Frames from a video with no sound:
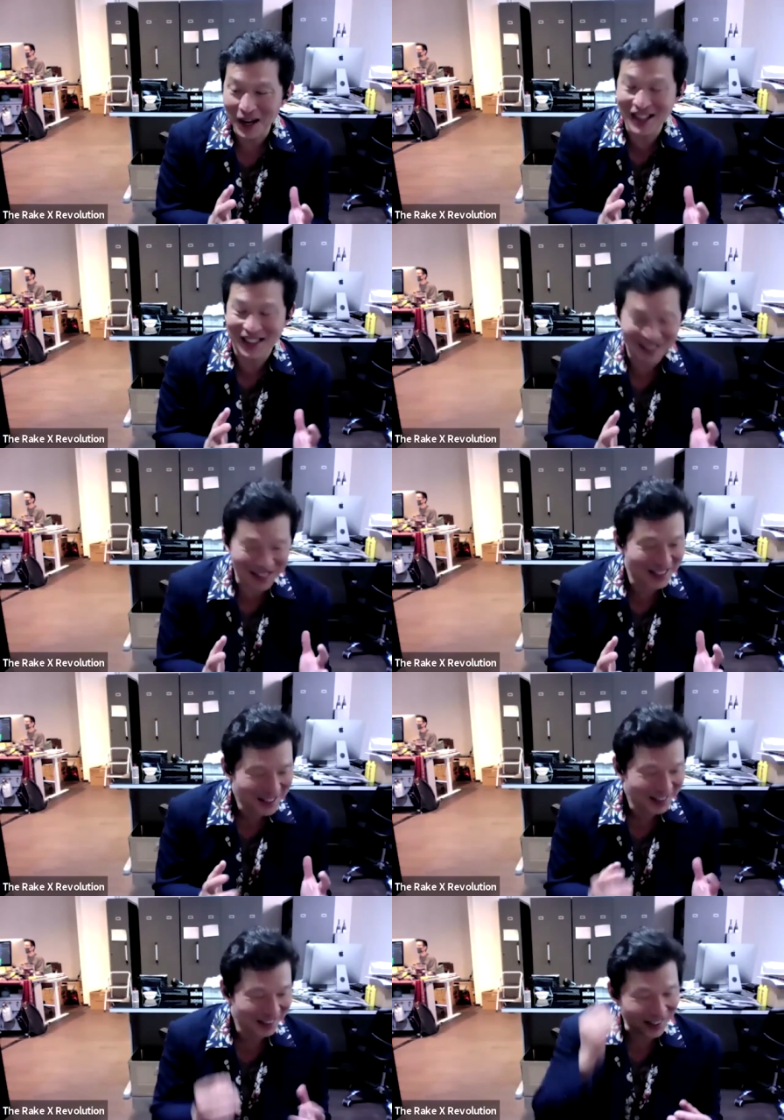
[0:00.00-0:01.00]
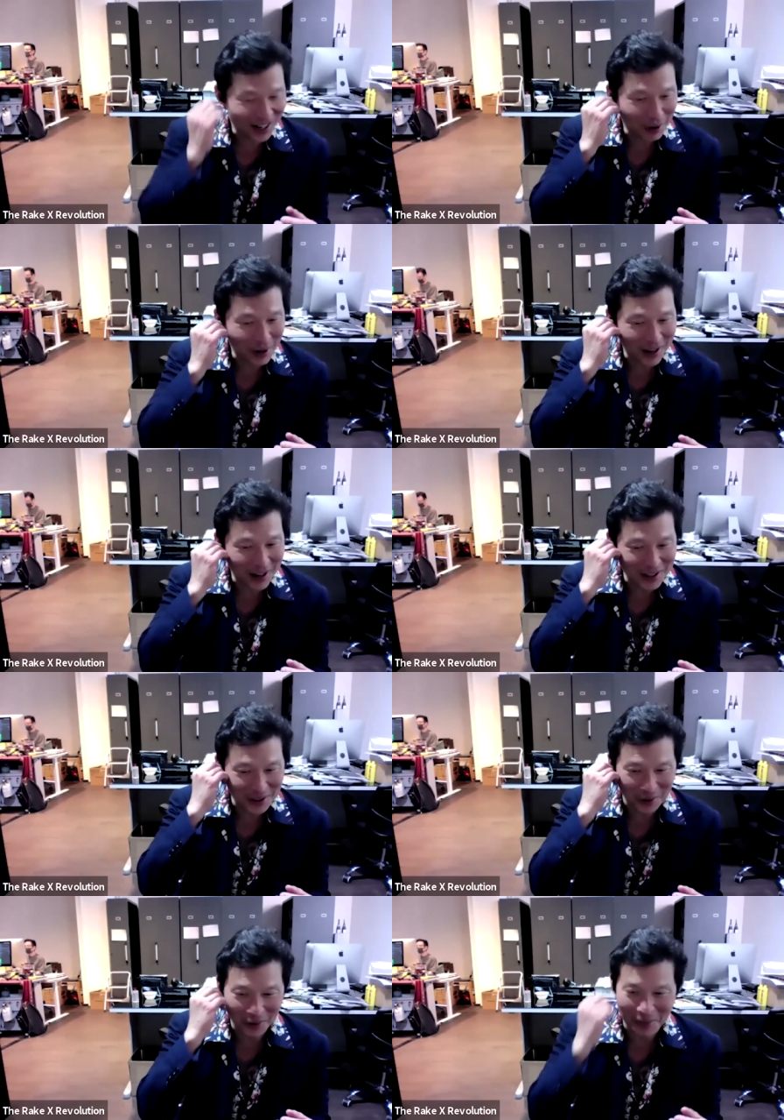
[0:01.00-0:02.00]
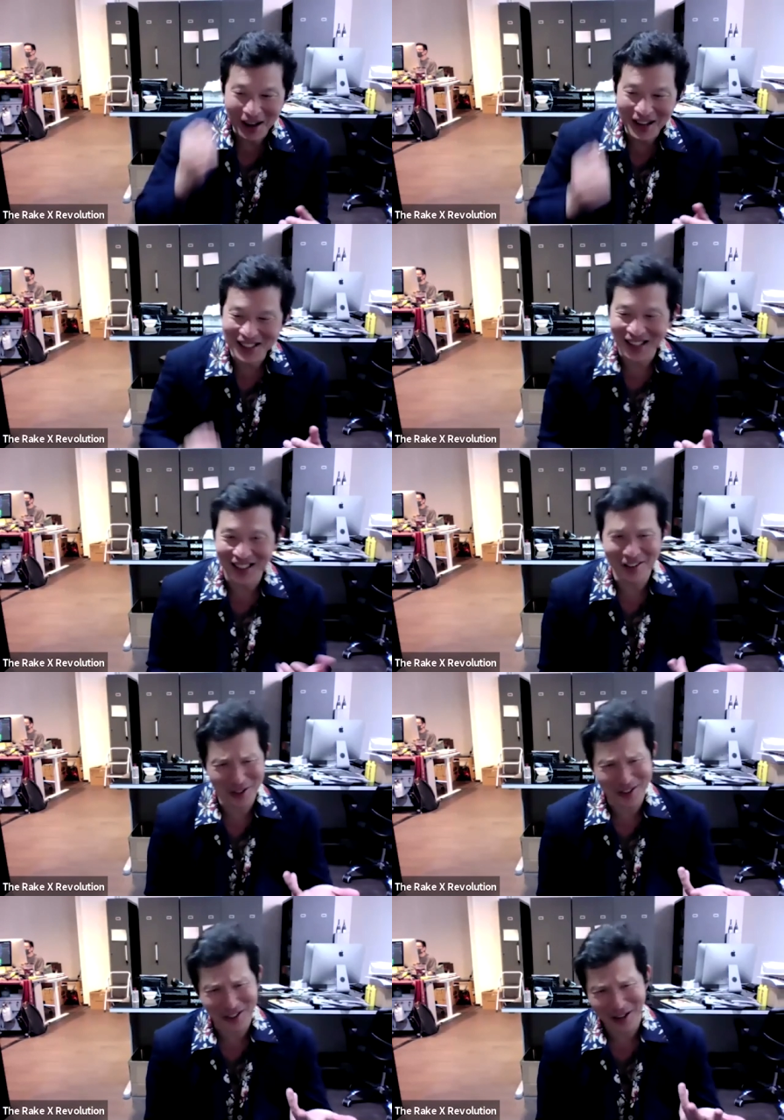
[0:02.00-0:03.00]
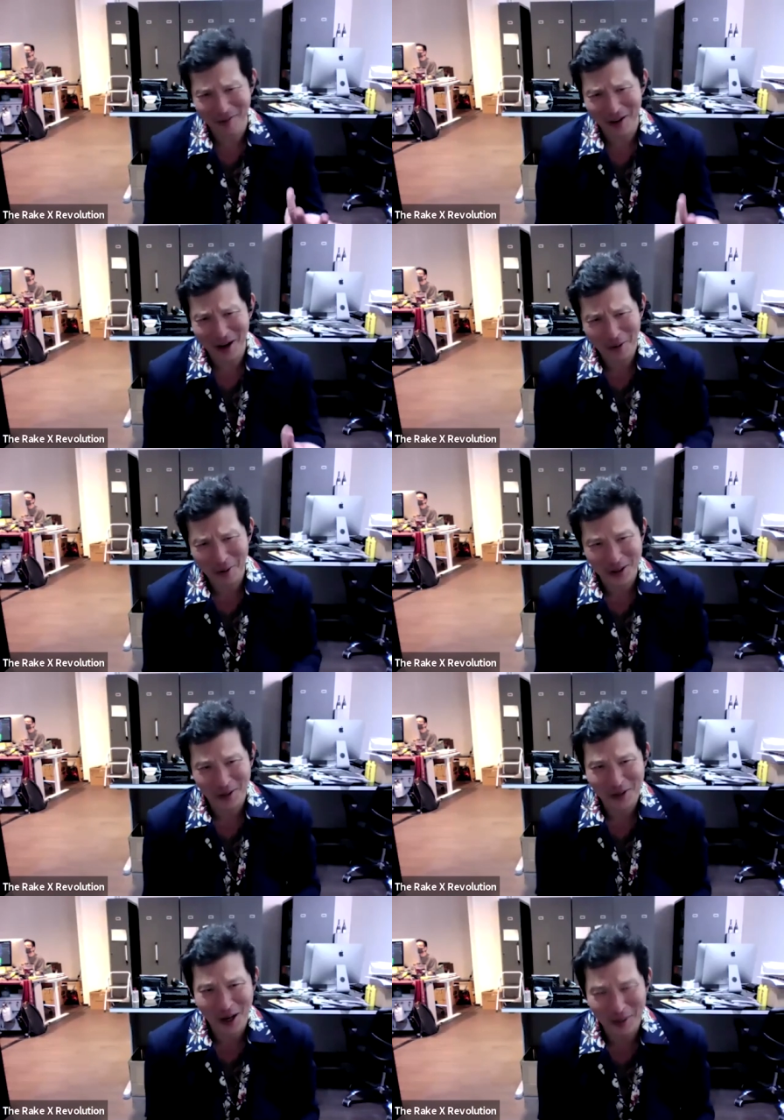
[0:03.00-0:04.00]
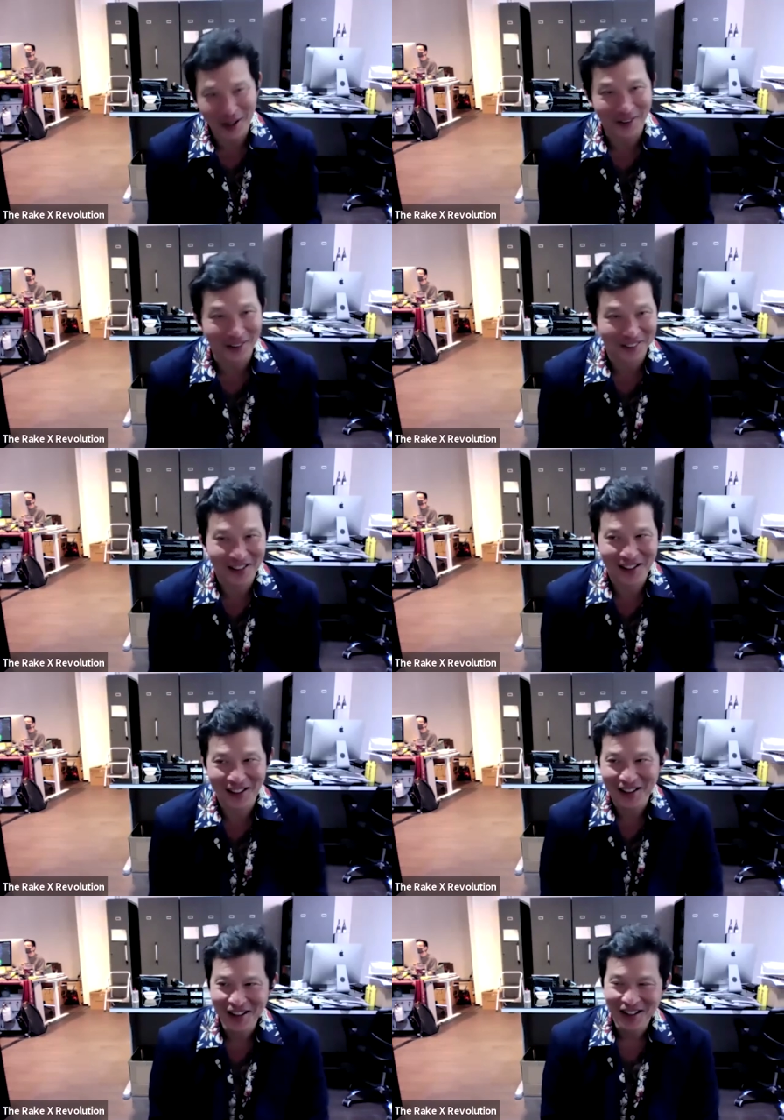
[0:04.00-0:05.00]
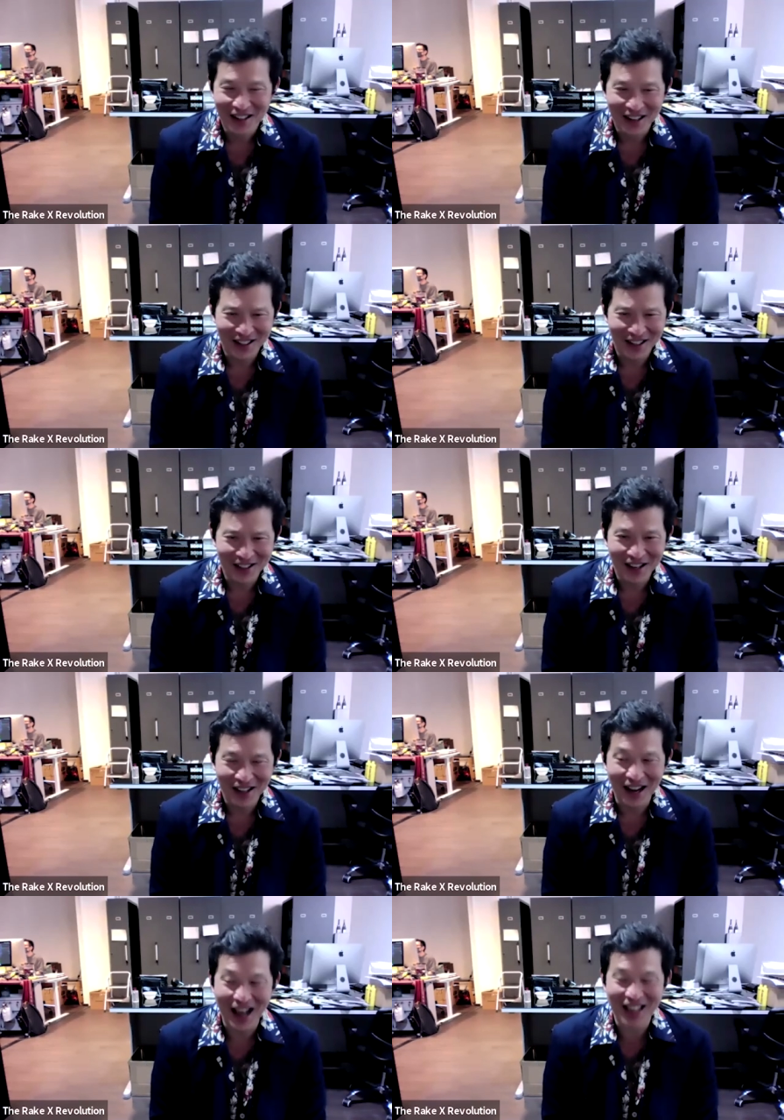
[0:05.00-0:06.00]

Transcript: reason, like I quite got into shoulder pads. I think it was because I love I've always loved Tommy Nutter, right? And mm-hmm. then and then